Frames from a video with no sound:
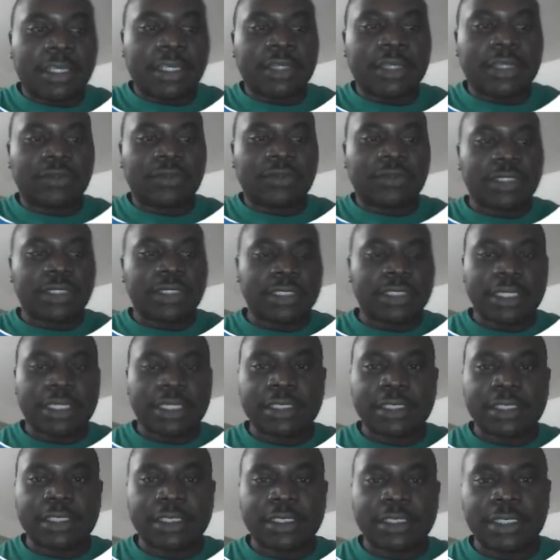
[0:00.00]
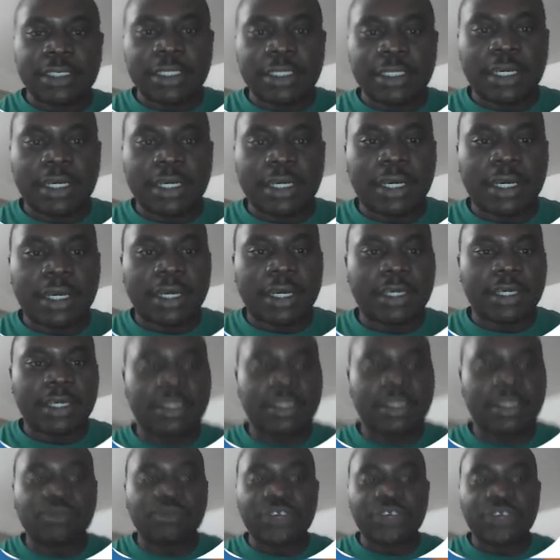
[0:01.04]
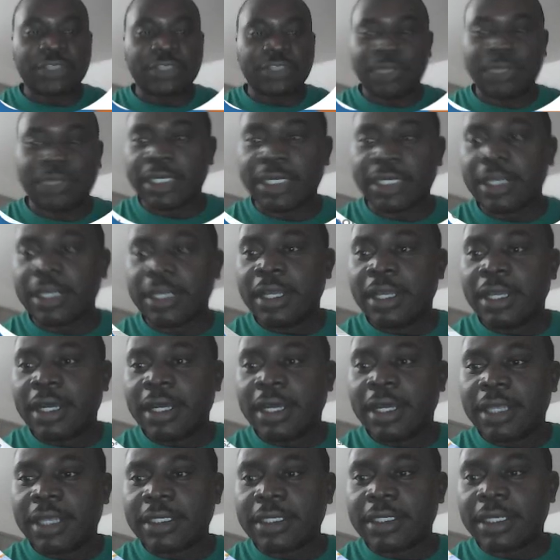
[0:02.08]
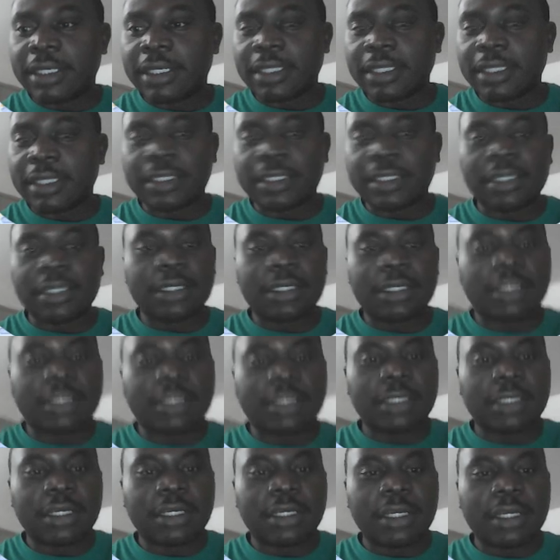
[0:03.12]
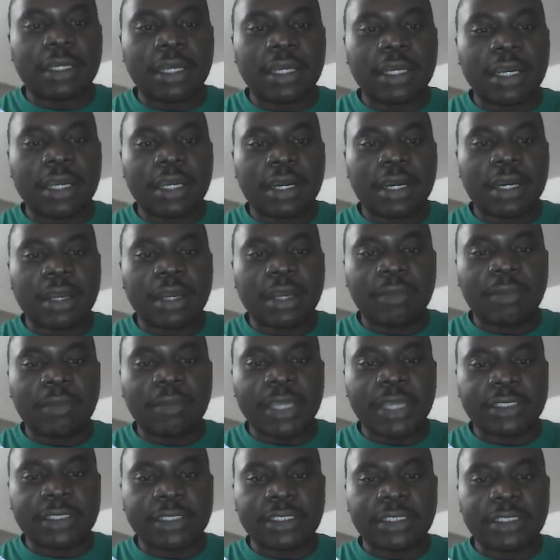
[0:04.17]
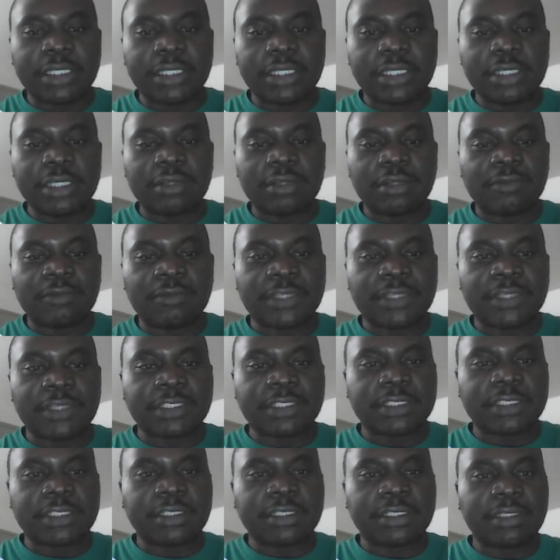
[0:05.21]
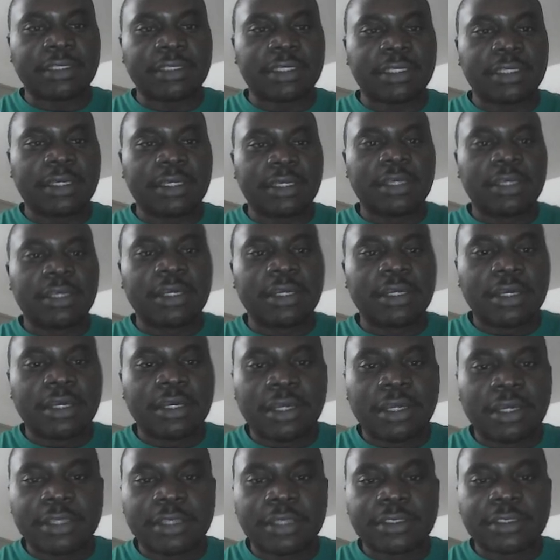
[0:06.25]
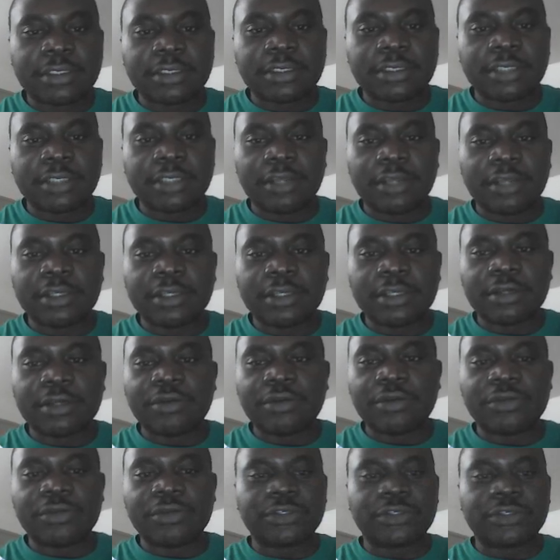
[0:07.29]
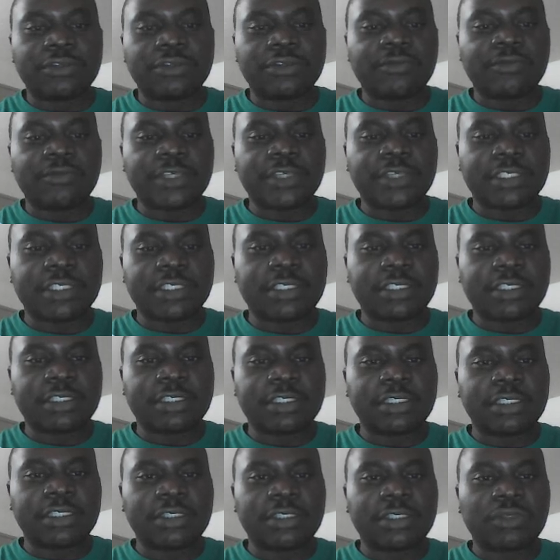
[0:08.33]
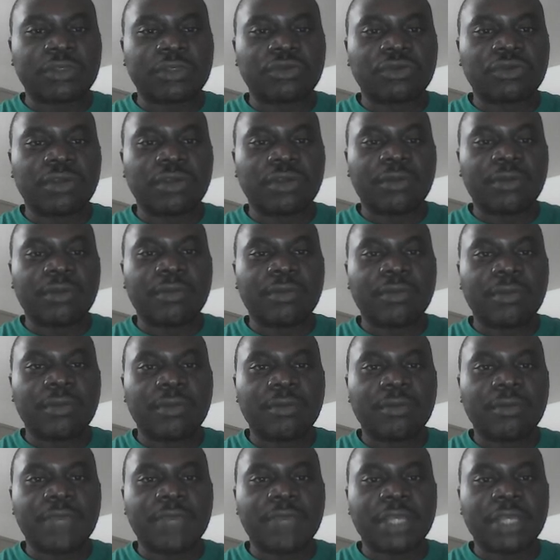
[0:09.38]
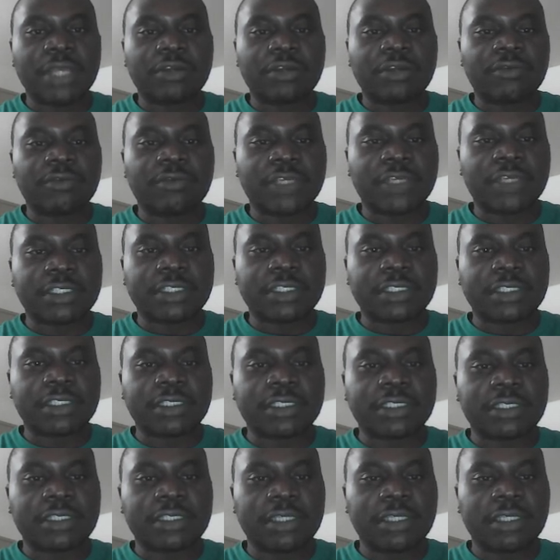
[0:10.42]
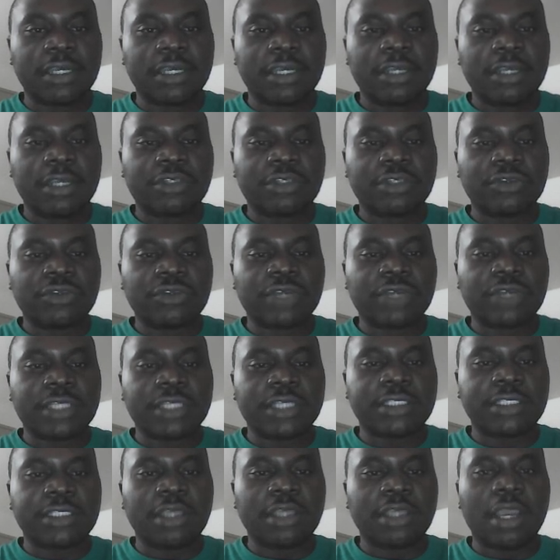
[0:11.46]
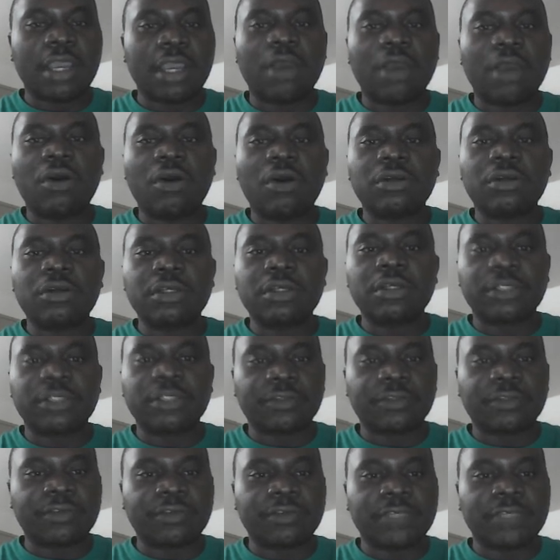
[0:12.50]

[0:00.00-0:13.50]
the year 2019 in Brisbane, and then RMIT University, Southern Cross University, Swinburne University. So you can see a whole lot